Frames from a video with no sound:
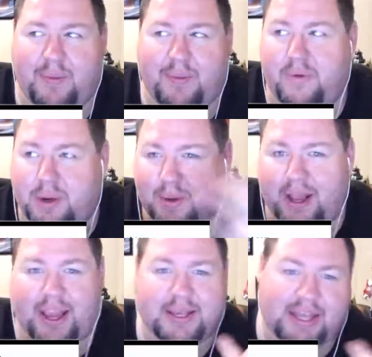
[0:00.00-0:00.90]
Bears
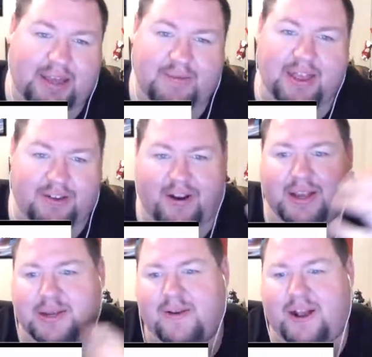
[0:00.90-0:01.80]
podcast email
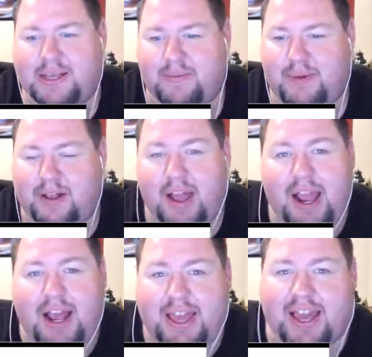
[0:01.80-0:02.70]
address across the middle.
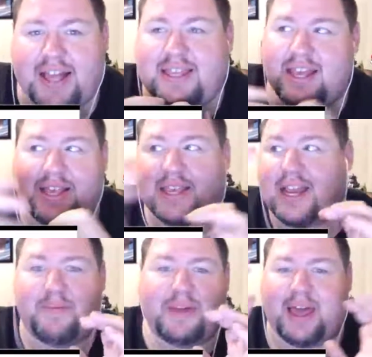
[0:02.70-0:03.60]
Like Godzilla is going to
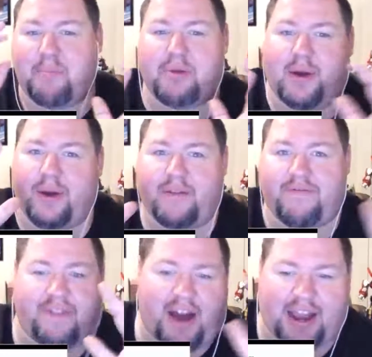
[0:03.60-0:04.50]
be like blowing
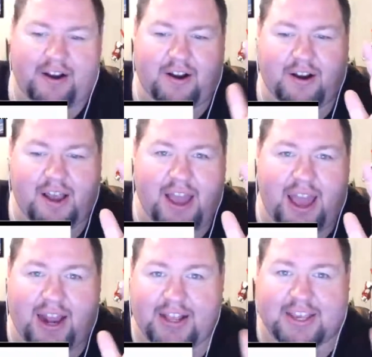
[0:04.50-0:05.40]
fire,
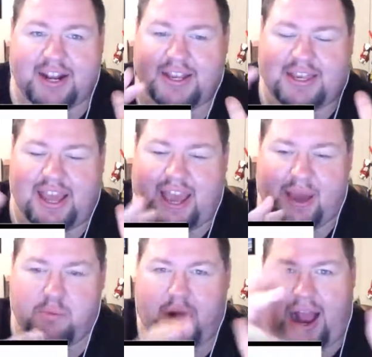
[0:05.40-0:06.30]
and it's going to say
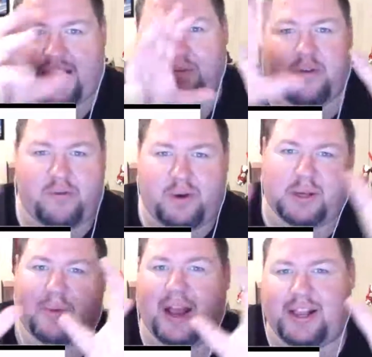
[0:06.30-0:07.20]
Brad at
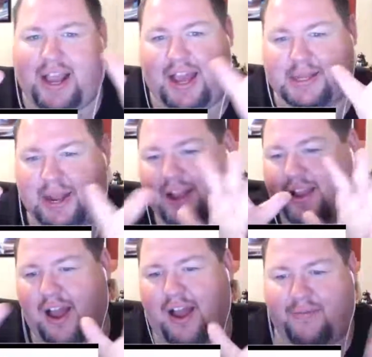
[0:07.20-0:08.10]

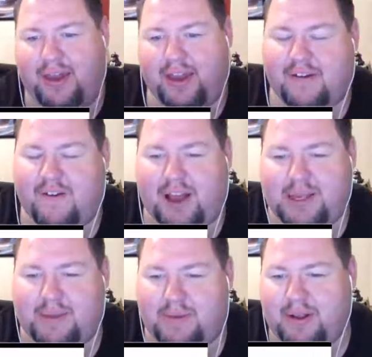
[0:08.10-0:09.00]
moviebearspodcast.com, like across
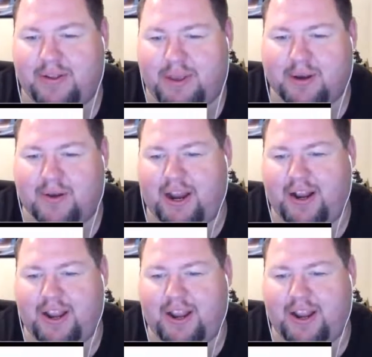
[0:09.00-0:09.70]
the middle of the screen.